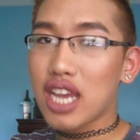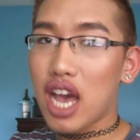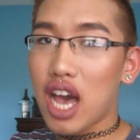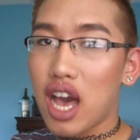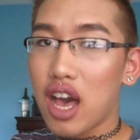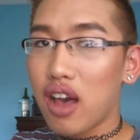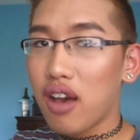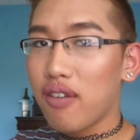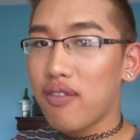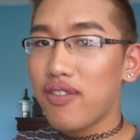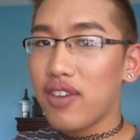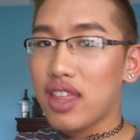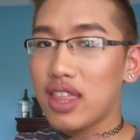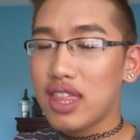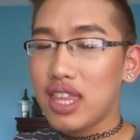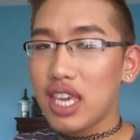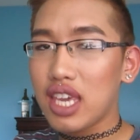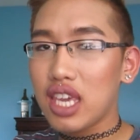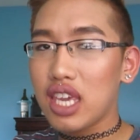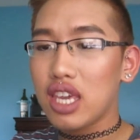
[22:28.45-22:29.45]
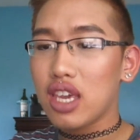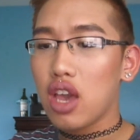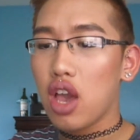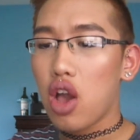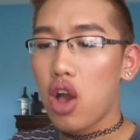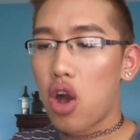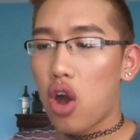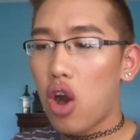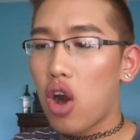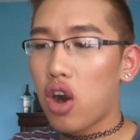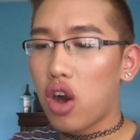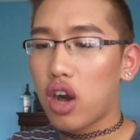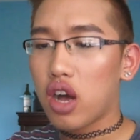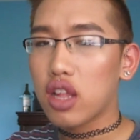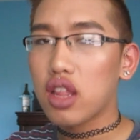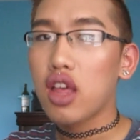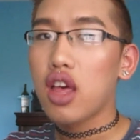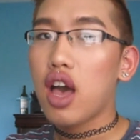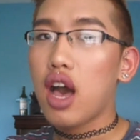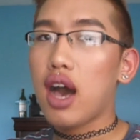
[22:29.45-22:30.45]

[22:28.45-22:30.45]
of the haul.